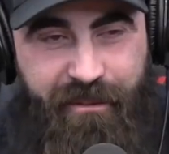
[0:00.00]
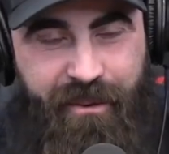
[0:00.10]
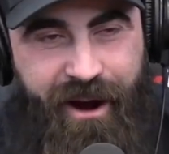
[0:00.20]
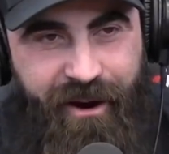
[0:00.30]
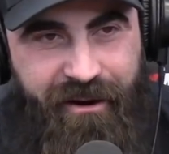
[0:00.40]

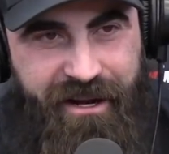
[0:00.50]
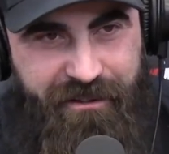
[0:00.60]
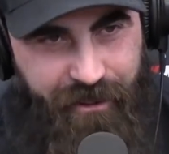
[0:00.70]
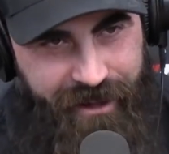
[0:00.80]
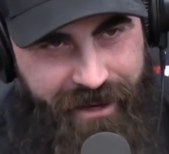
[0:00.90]
priorities.
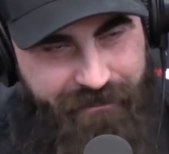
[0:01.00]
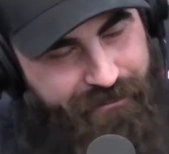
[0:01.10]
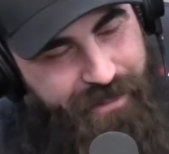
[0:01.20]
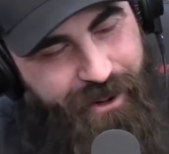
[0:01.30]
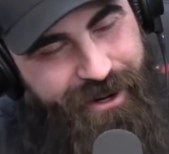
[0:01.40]
We're like
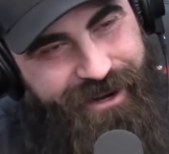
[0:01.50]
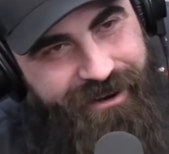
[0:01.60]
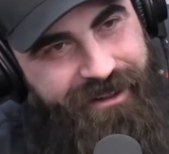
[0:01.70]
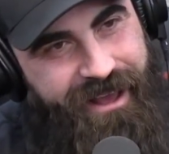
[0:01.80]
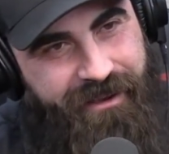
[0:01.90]
Putin,
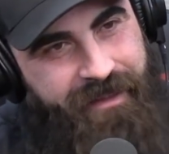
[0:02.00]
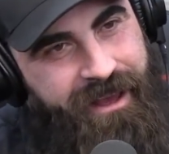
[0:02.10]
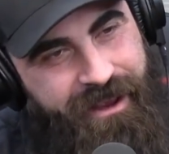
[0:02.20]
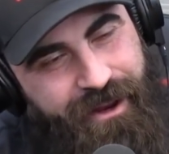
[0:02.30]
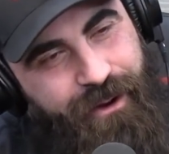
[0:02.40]
like,
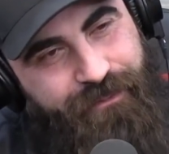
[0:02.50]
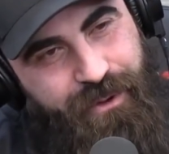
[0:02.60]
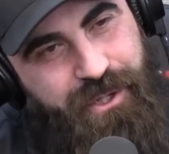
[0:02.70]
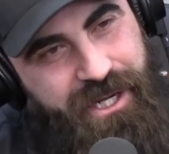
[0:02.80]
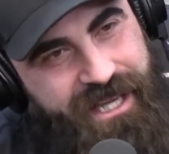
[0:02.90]
you know, if you
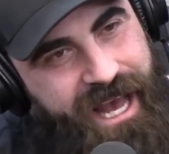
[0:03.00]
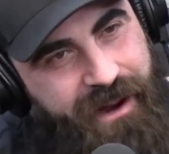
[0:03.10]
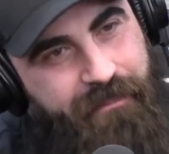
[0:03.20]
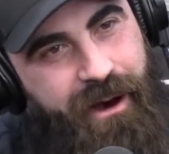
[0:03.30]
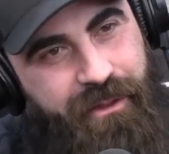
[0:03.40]
just had
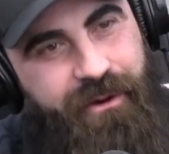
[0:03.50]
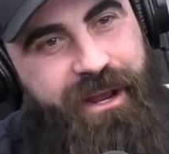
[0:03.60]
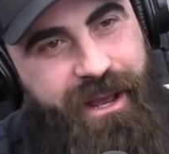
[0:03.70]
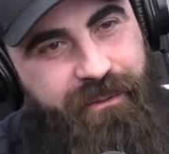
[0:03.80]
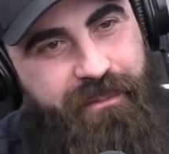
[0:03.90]
a mother,
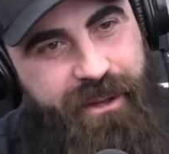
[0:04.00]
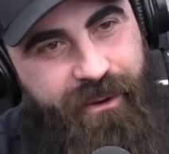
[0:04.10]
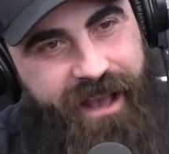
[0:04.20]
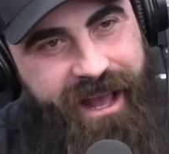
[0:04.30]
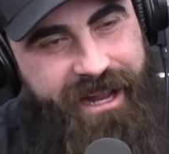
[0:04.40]
it would be
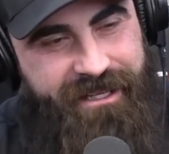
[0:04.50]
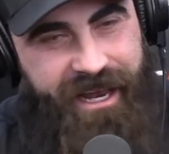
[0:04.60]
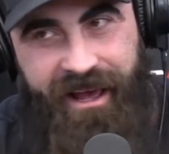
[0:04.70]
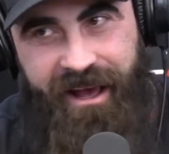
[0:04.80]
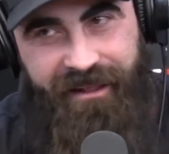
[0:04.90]
okay. And it's
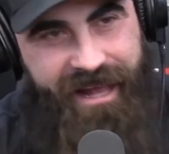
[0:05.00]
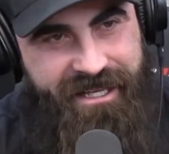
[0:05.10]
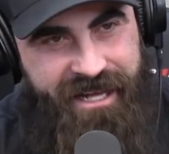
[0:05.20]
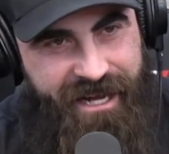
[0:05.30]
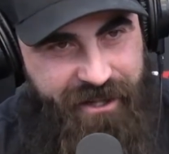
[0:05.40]
like,
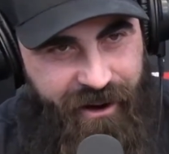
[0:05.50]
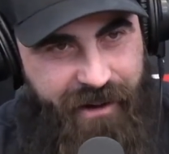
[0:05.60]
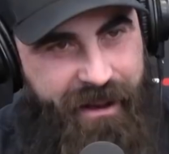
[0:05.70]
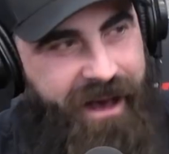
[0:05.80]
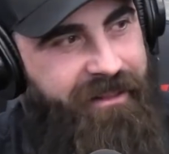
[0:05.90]
let's not talk
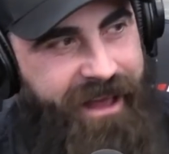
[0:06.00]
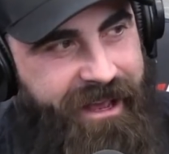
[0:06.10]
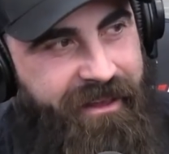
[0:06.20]
about like